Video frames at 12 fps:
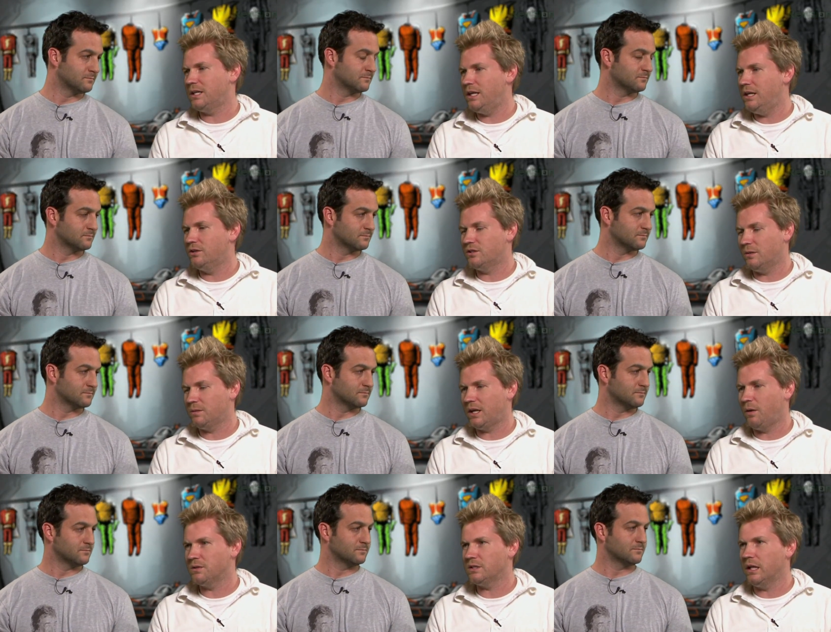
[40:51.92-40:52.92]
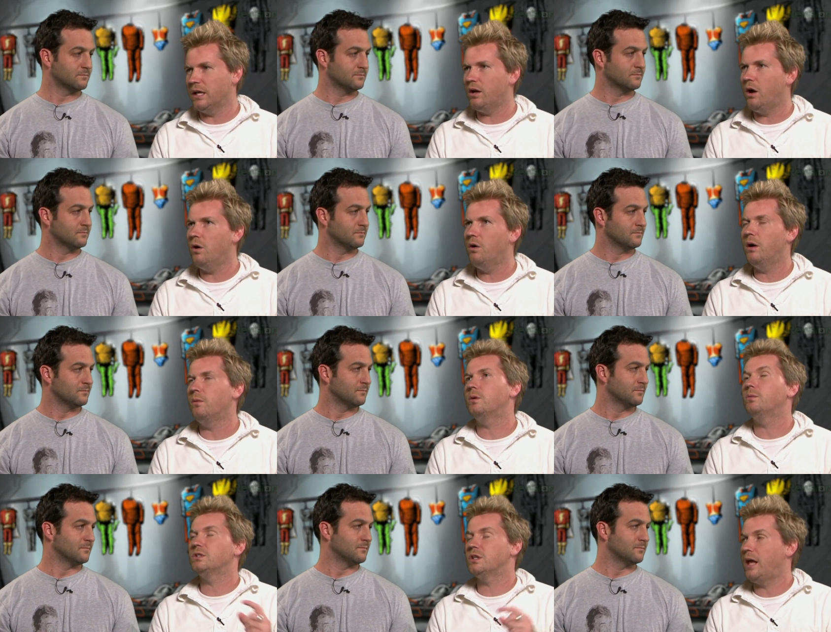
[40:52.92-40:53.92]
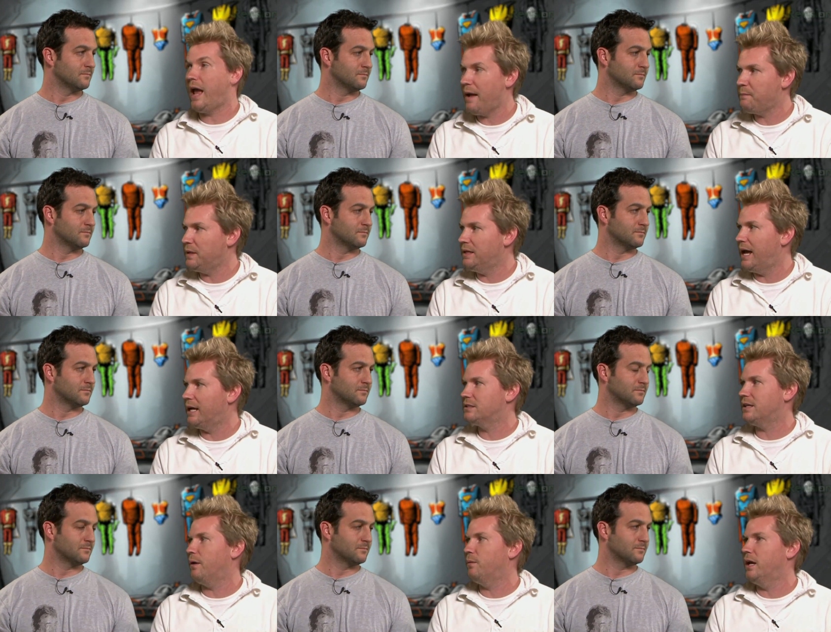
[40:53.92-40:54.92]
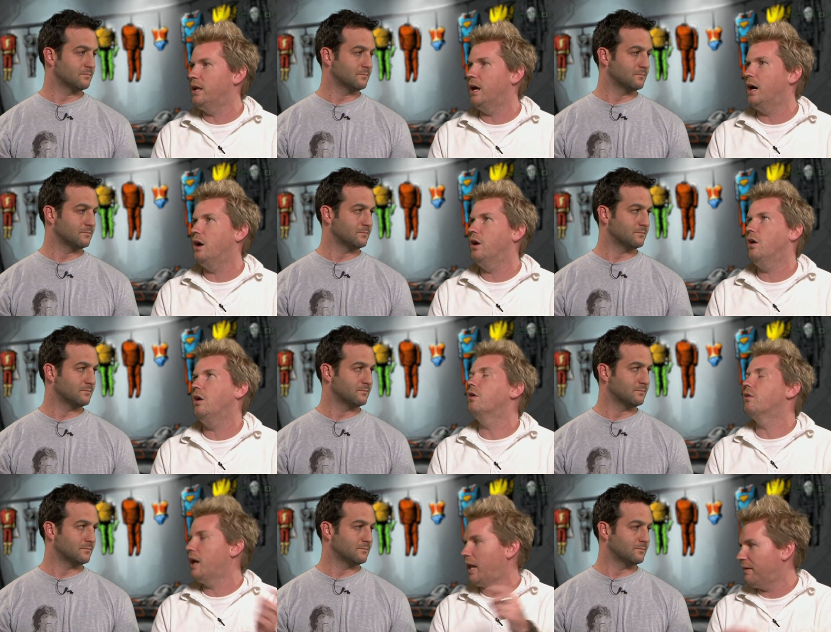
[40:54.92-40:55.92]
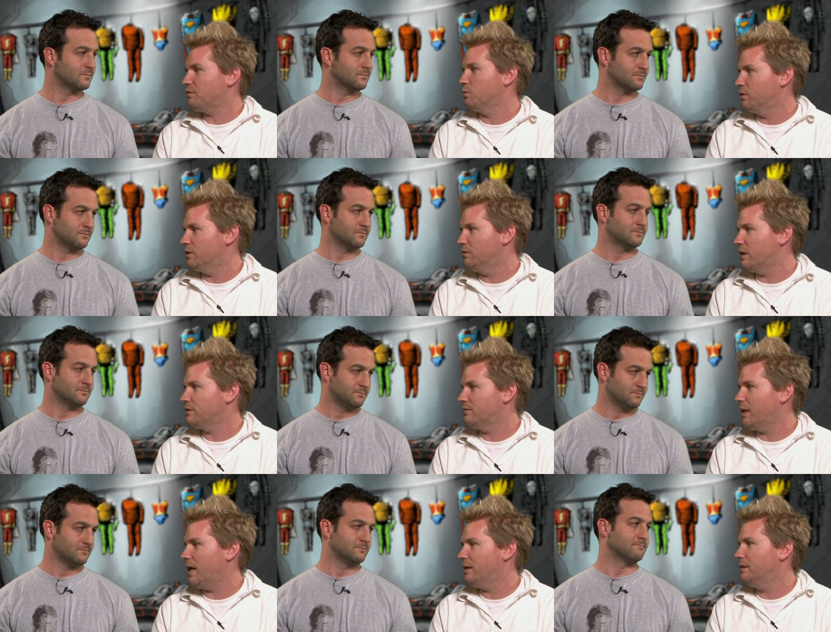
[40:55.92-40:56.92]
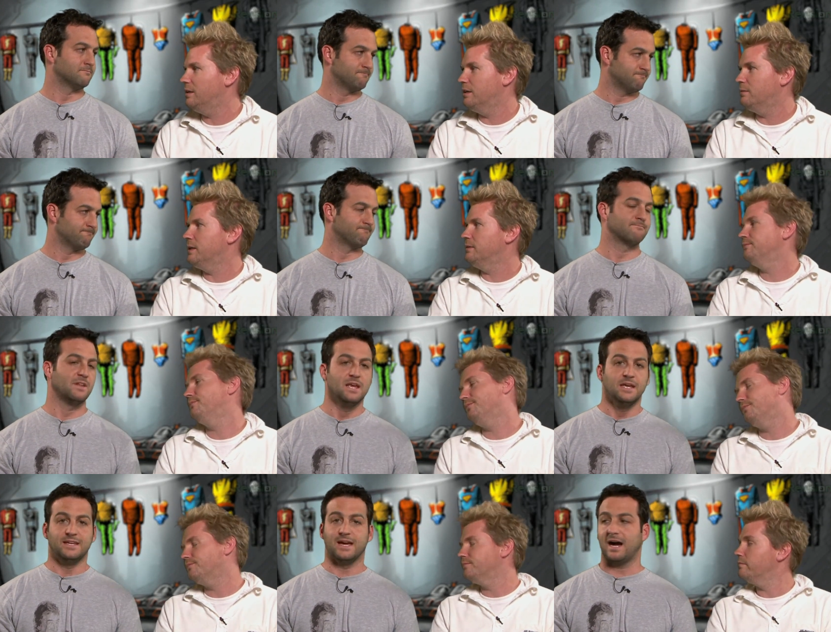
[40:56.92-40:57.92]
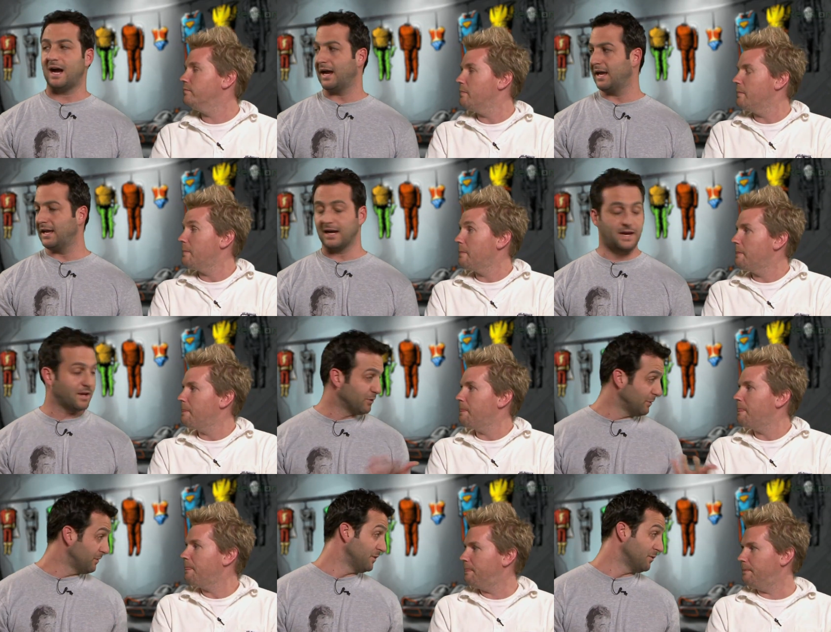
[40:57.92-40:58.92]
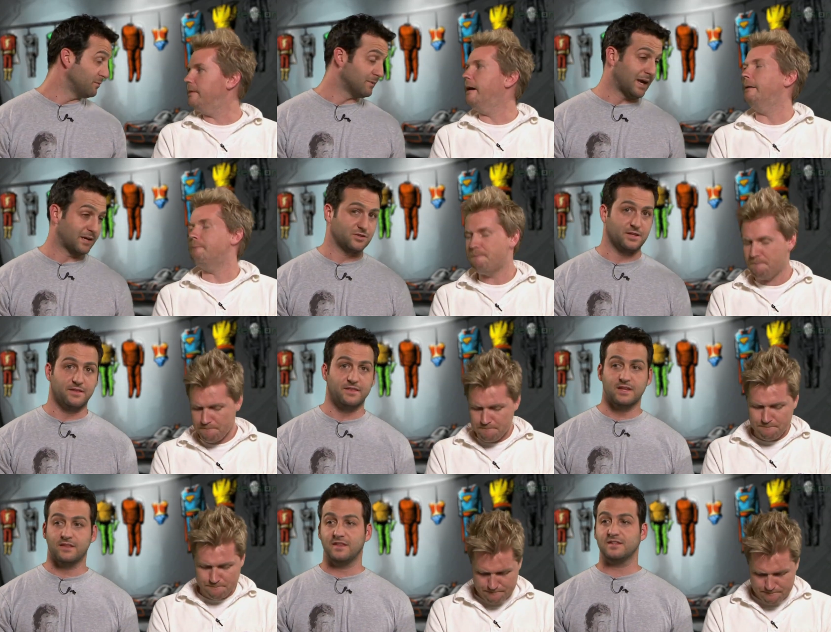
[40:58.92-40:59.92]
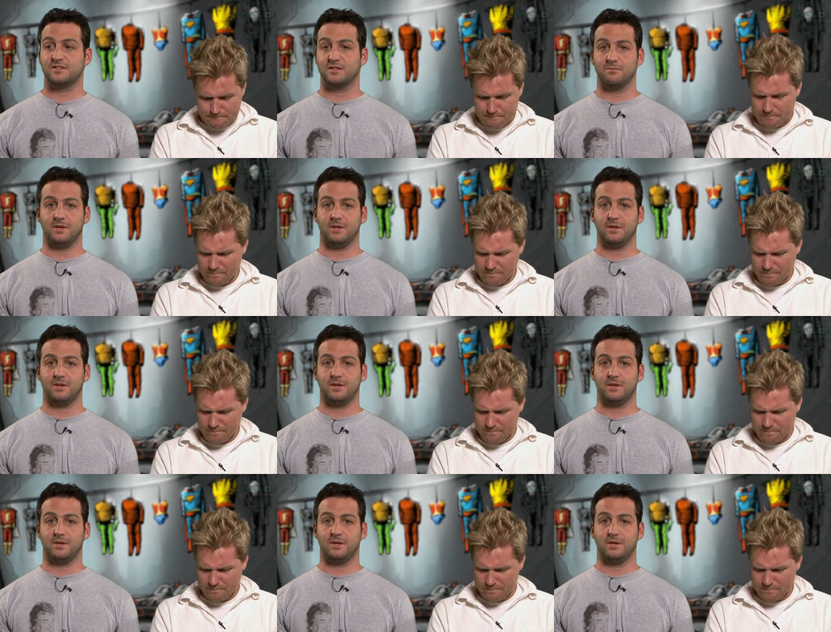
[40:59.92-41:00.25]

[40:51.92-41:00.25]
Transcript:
Speaker 1: to eat or something. I wasn't like, oh, I wonder what's going to happen next. I went, all right, I have to read the rest of that. You know what I mean?
Speaker 2: Yeah, I, I agree with you. Actually, Th- this to